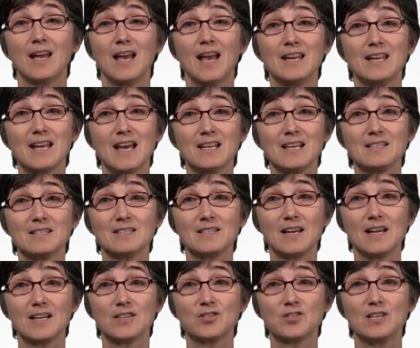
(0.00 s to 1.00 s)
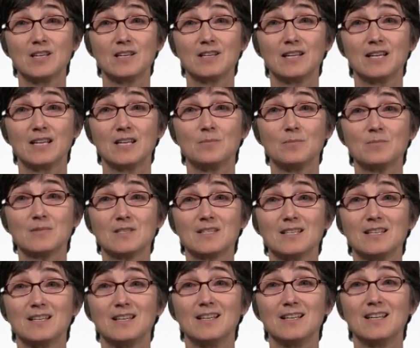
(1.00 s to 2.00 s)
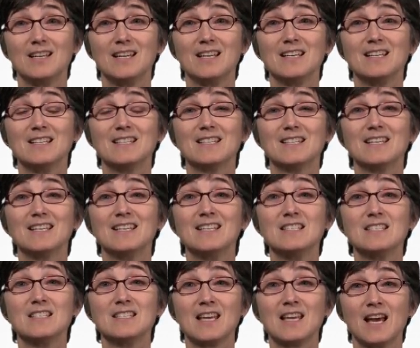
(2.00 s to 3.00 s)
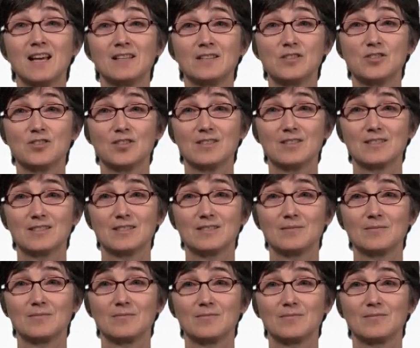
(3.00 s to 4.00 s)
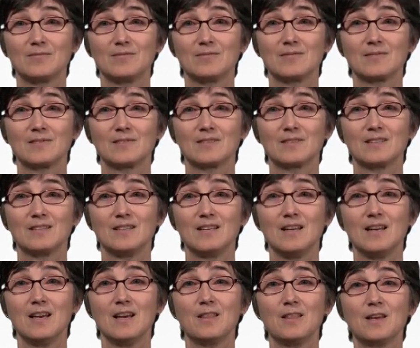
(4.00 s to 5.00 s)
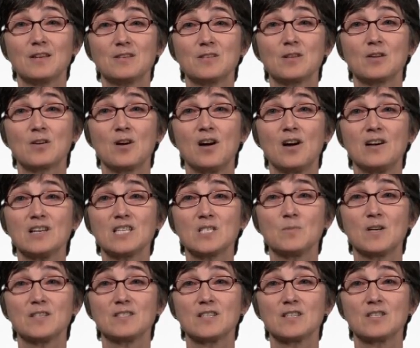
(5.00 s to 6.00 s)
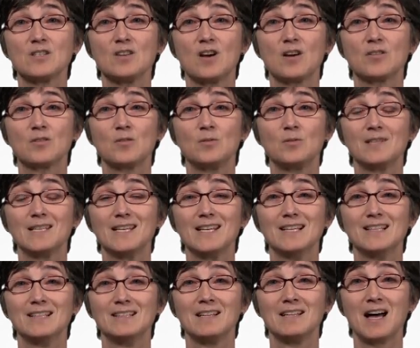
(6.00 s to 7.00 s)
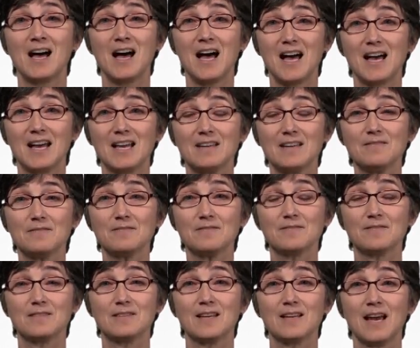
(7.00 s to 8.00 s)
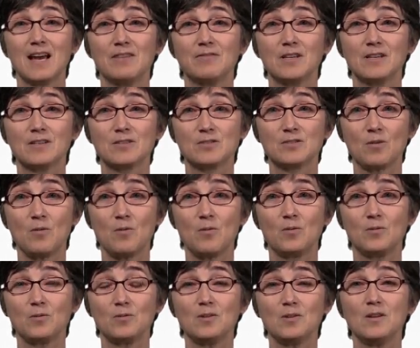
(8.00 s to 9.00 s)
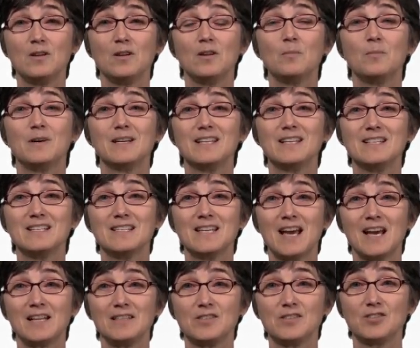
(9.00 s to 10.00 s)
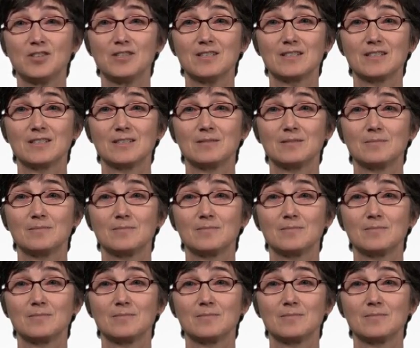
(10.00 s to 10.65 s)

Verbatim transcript: And as such, he claims, it is intelligent. Thus, the cosmos is not only alive, having a soul, but intelligent.